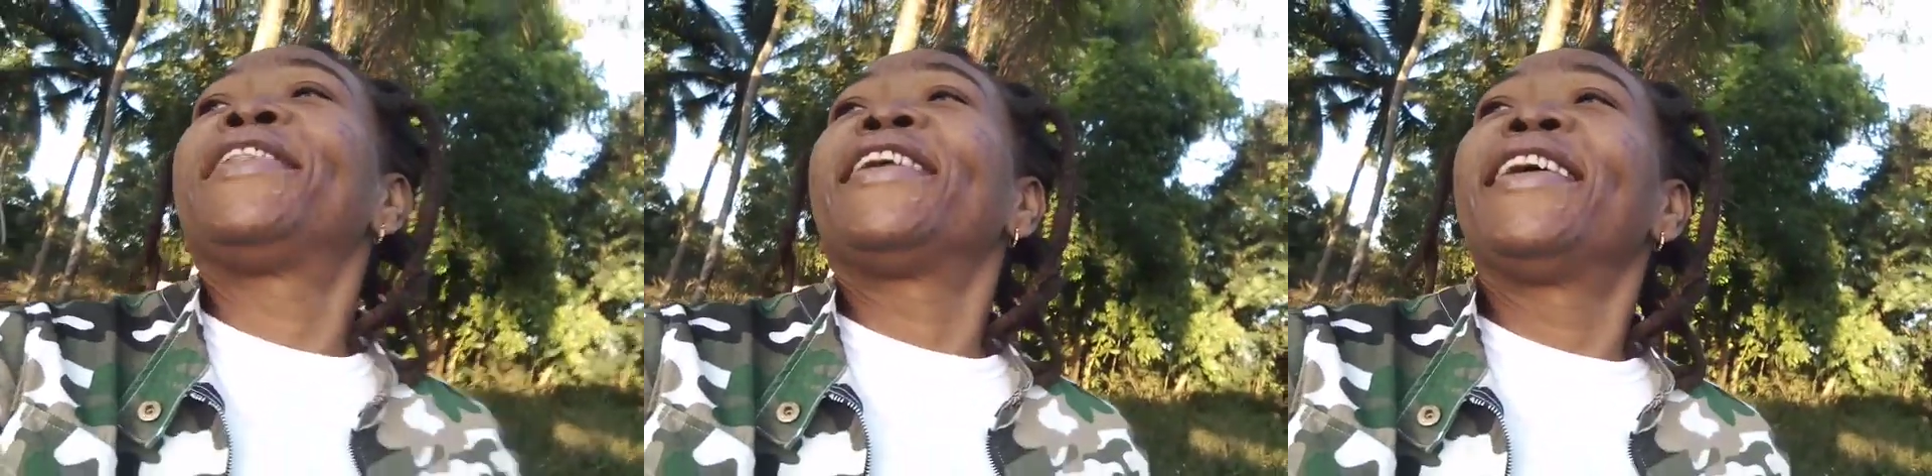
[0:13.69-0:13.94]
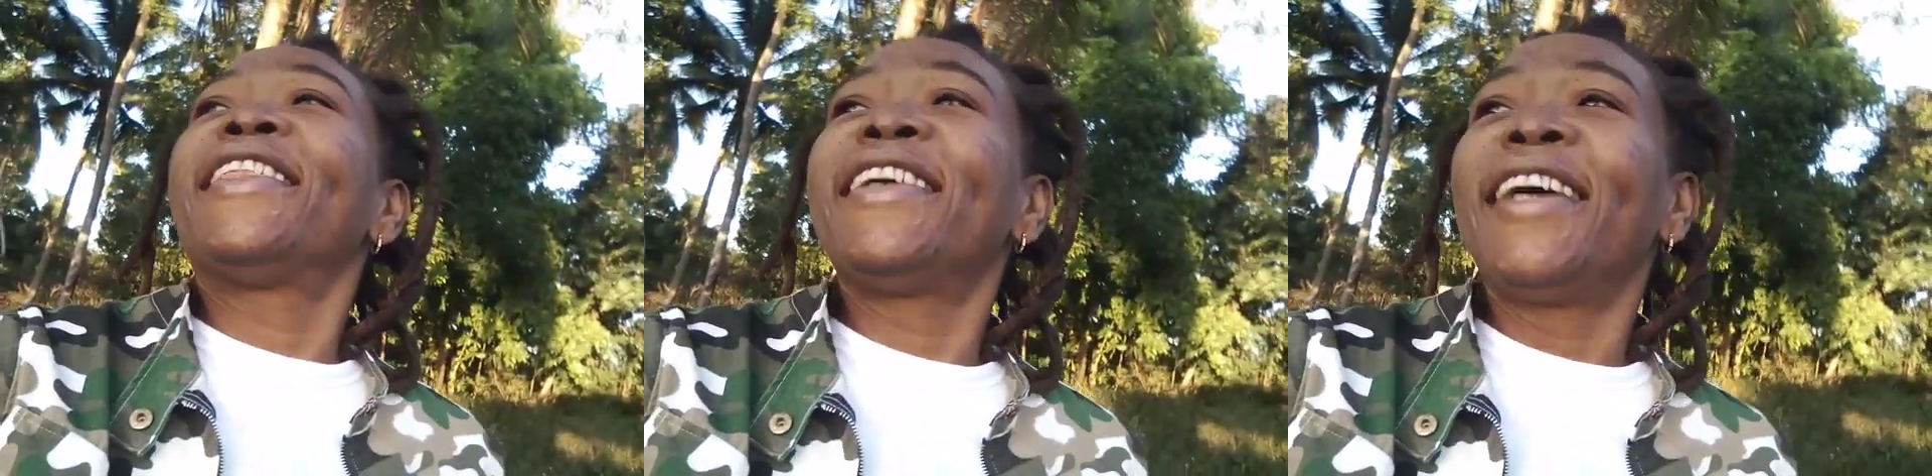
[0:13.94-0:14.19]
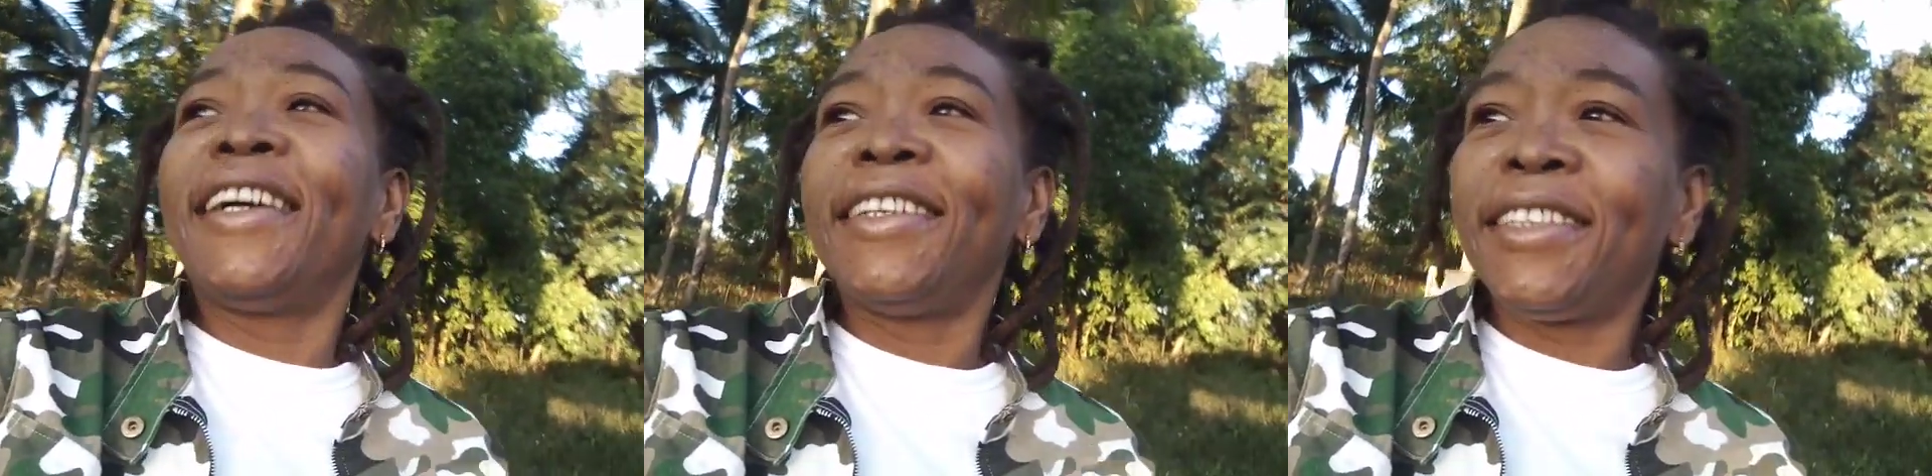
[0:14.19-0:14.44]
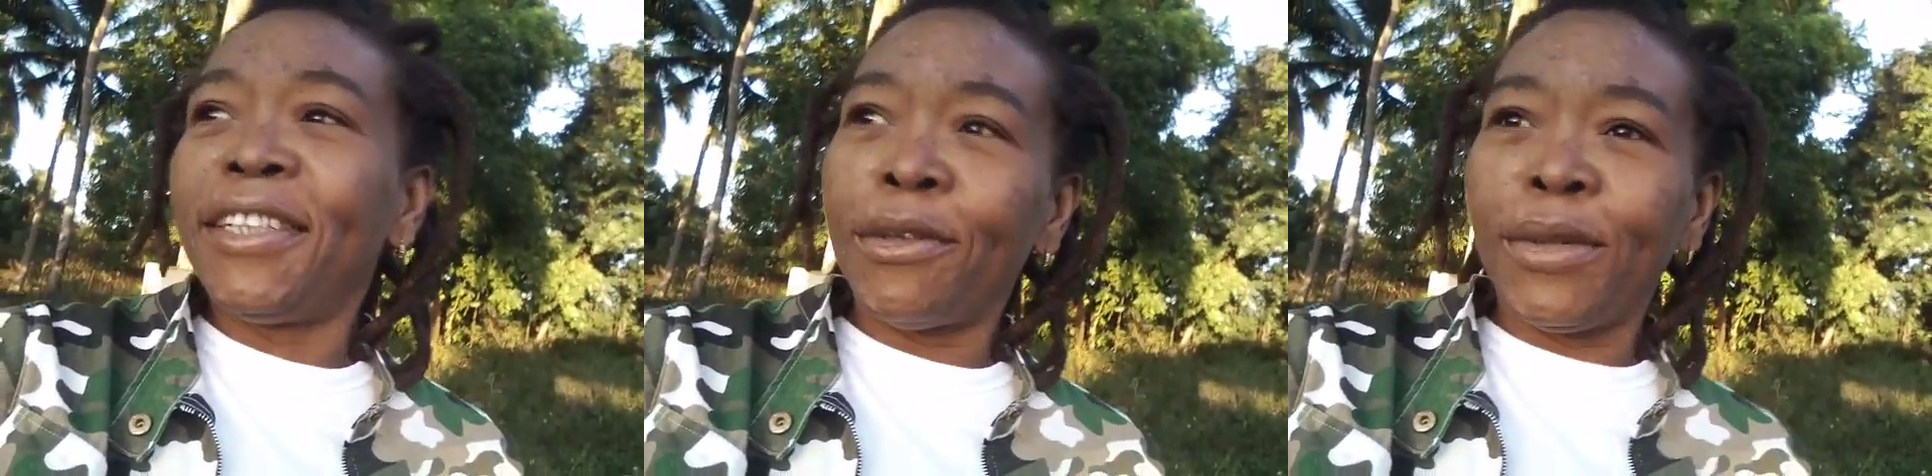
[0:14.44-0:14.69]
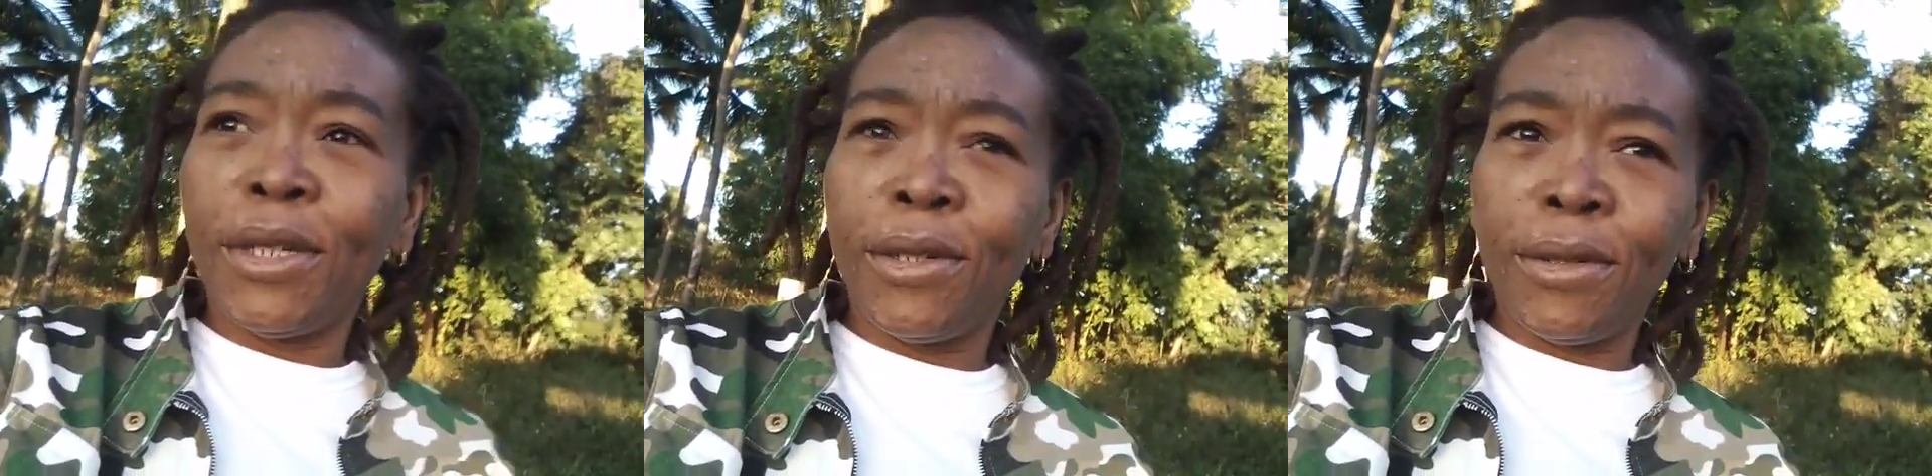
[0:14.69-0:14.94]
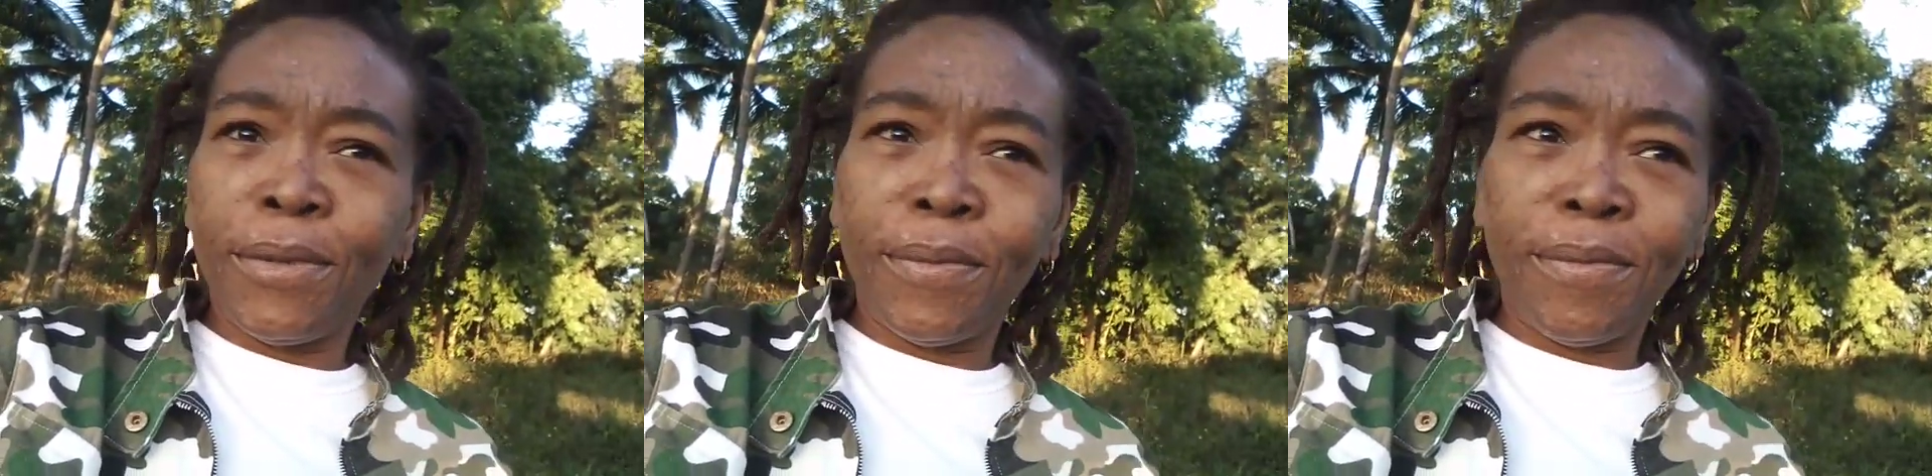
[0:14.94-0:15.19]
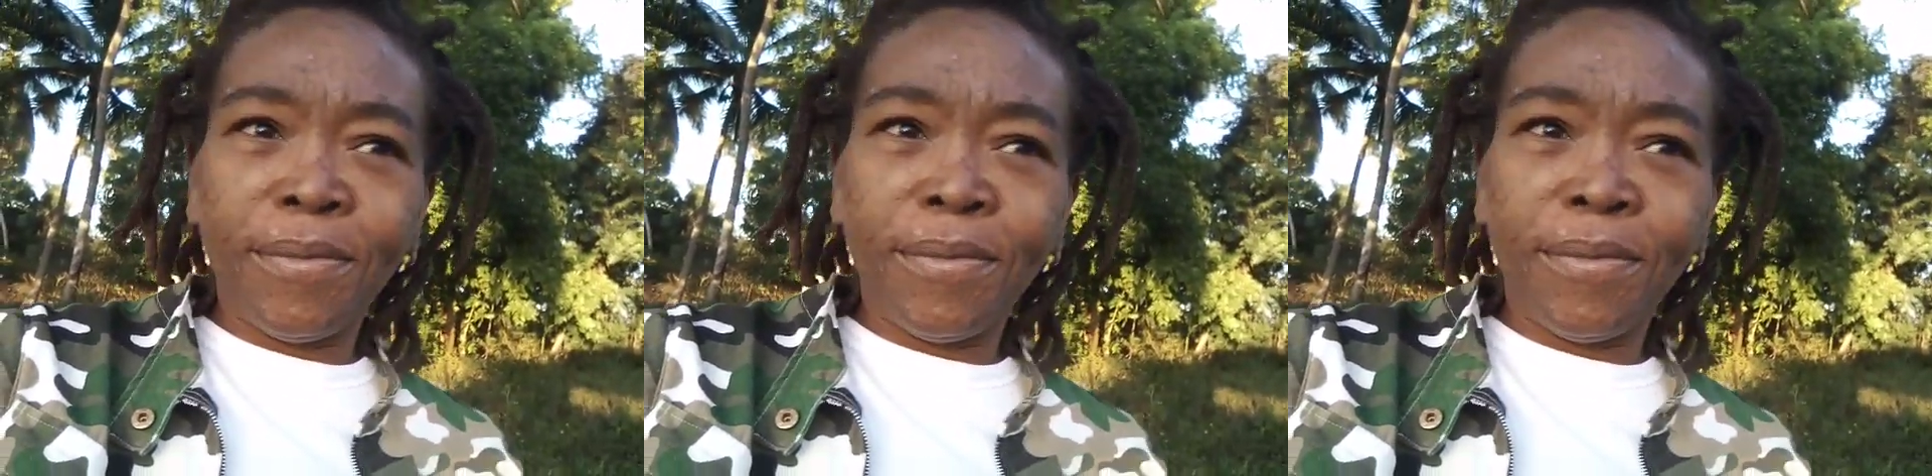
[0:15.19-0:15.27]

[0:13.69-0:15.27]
together guys here we go